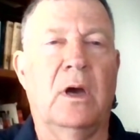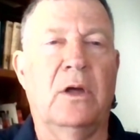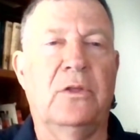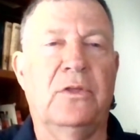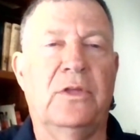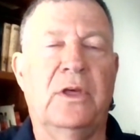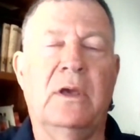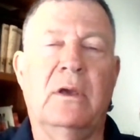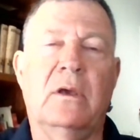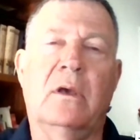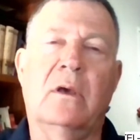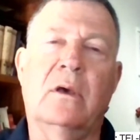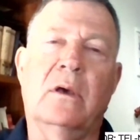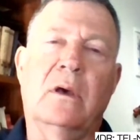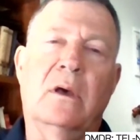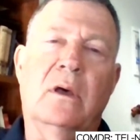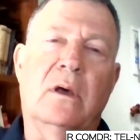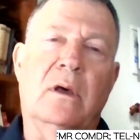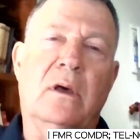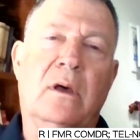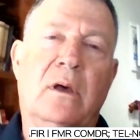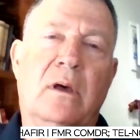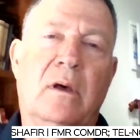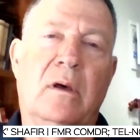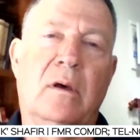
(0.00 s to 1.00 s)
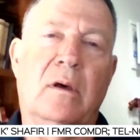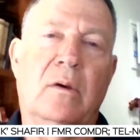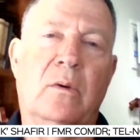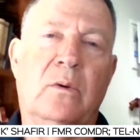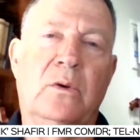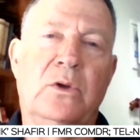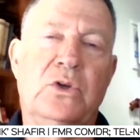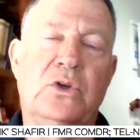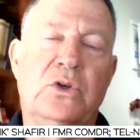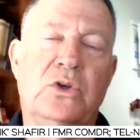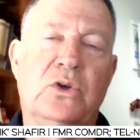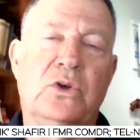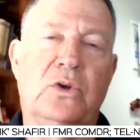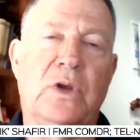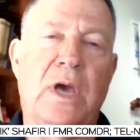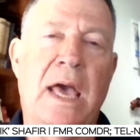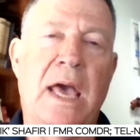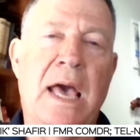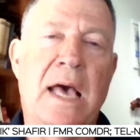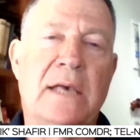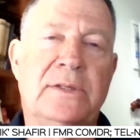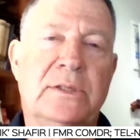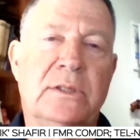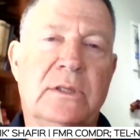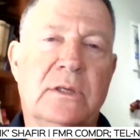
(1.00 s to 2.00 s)
I think we should
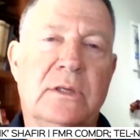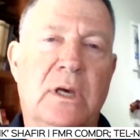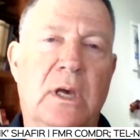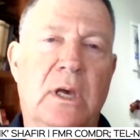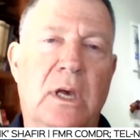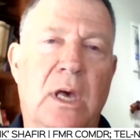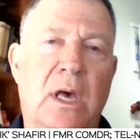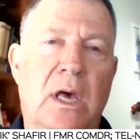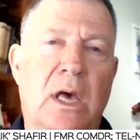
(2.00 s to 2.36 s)
ask,